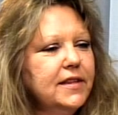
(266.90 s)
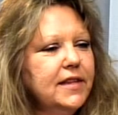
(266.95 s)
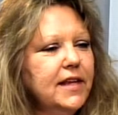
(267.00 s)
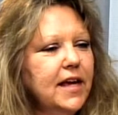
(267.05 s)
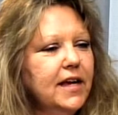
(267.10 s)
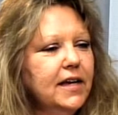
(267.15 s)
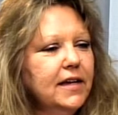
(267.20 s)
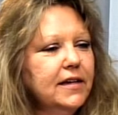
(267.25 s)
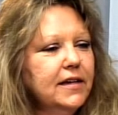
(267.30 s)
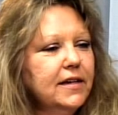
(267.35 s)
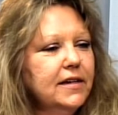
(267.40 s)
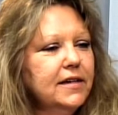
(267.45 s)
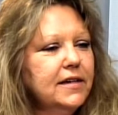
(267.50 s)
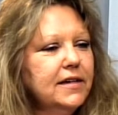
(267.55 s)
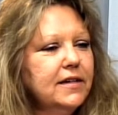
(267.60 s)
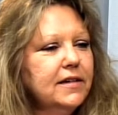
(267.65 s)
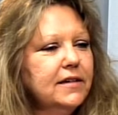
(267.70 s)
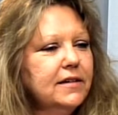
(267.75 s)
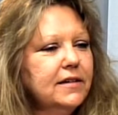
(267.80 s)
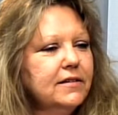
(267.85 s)
they
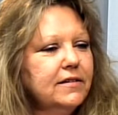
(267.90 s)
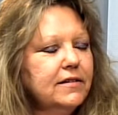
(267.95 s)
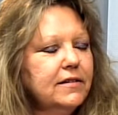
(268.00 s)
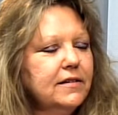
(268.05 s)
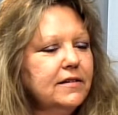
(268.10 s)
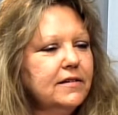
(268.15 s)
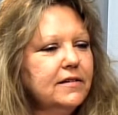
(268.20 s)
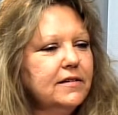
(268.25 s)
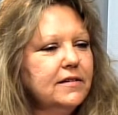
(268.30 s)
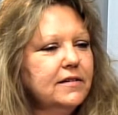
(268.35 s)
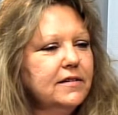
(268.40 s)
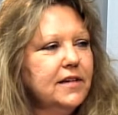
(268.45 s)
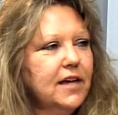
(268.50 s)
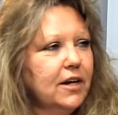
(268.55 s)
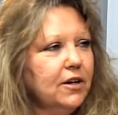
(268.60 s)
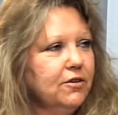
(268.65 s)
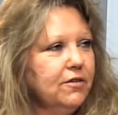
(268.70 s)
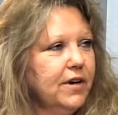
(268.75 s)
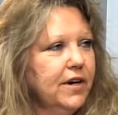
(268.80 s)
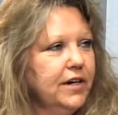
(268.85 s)

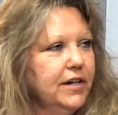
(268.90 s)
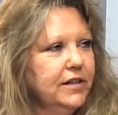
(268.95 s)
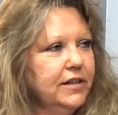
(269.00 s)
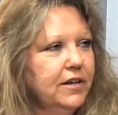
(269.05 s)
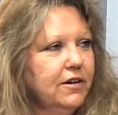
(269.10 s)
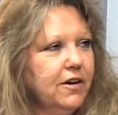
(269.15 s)
decorated